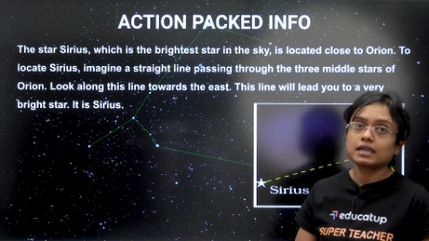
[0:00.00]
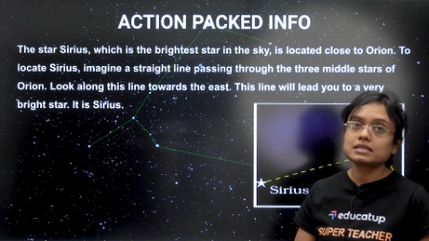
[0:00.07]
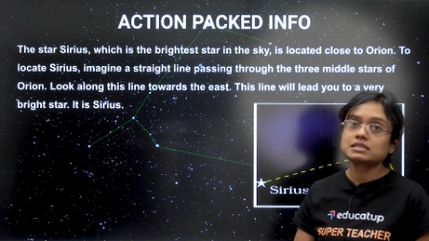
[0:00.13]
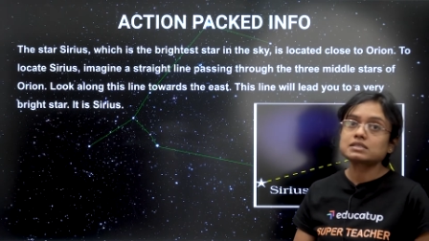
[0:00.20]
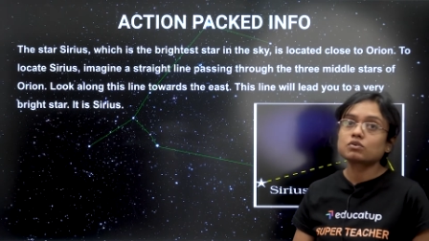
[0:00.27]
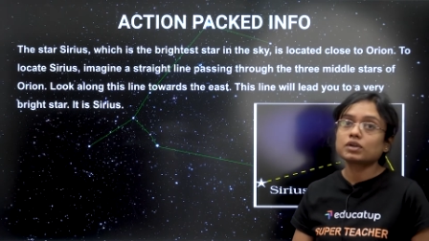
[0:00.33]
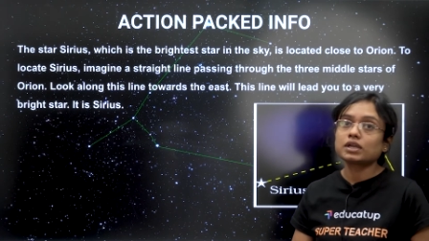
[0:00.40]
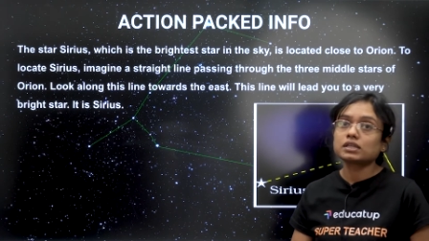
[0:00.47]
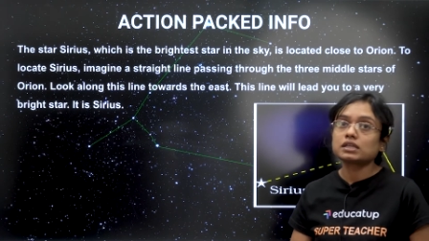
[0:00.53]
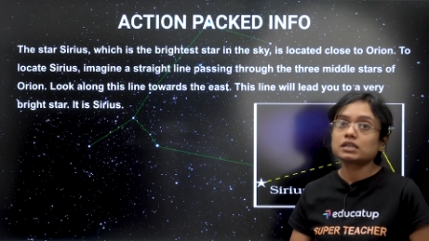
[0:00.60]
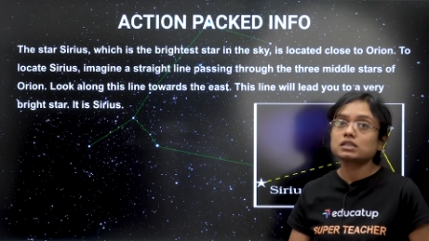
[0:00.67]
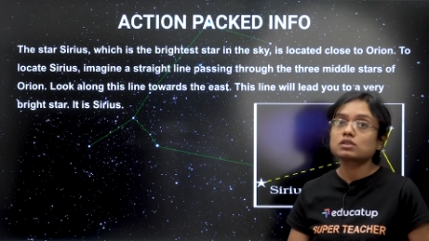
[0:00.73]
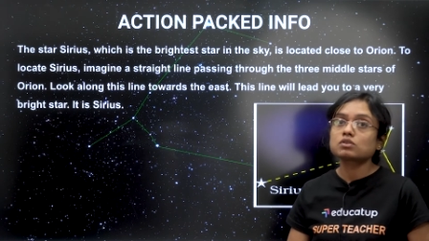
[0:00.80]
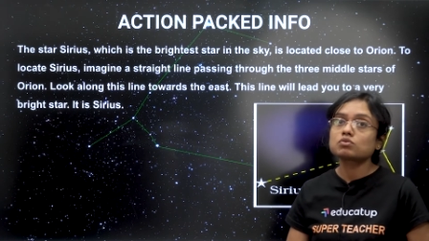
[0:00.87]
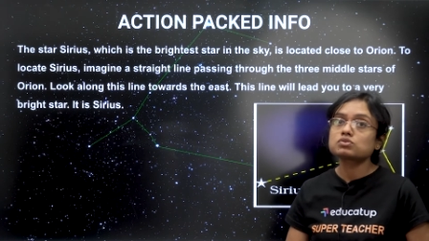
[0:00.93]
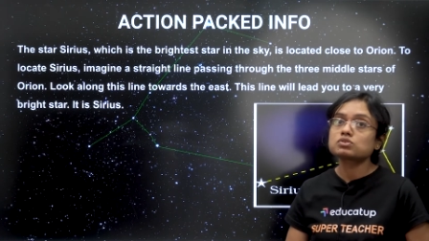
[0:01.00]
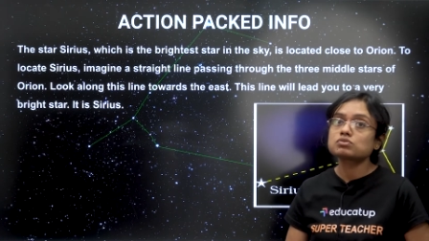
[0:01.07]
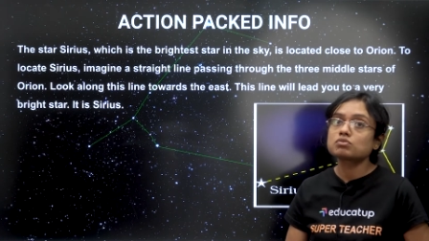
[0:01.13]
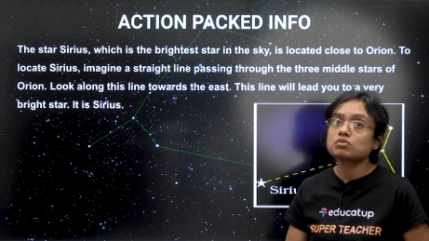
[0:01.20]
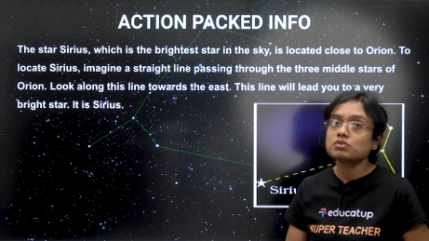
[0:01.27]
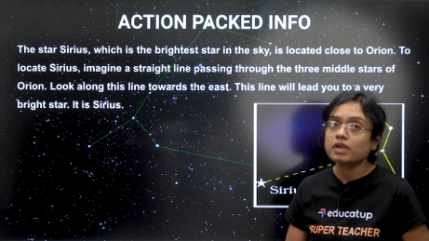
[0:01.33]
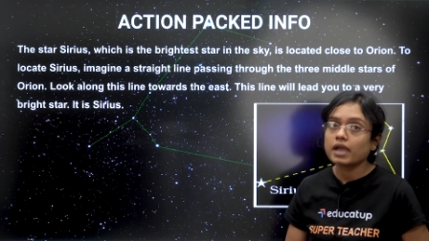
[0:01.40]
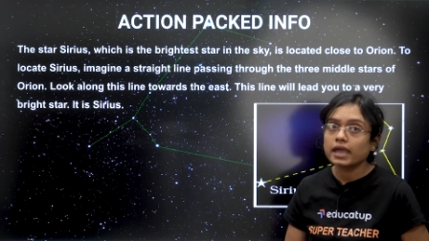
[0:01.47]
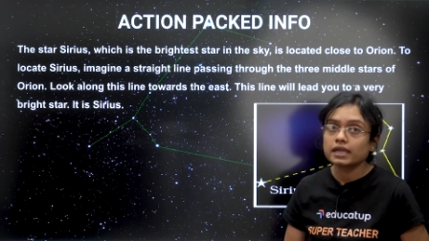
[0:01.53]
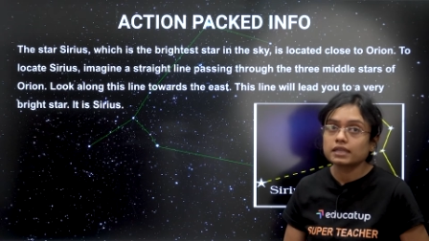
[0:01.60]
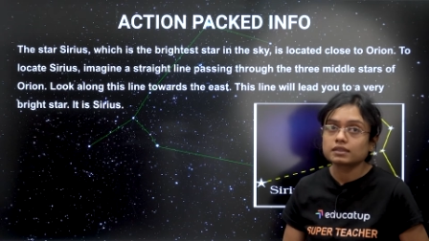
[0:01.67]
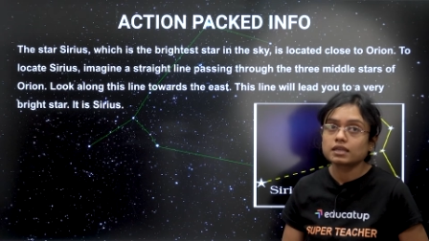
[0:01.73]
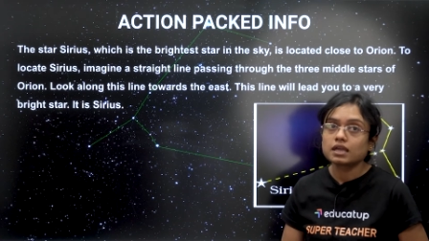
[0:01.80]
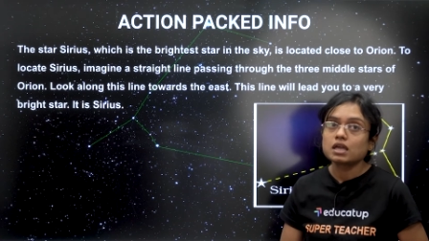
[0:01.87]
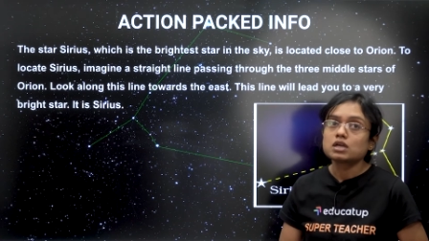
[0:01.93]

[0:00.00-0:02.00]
is located close to Orion.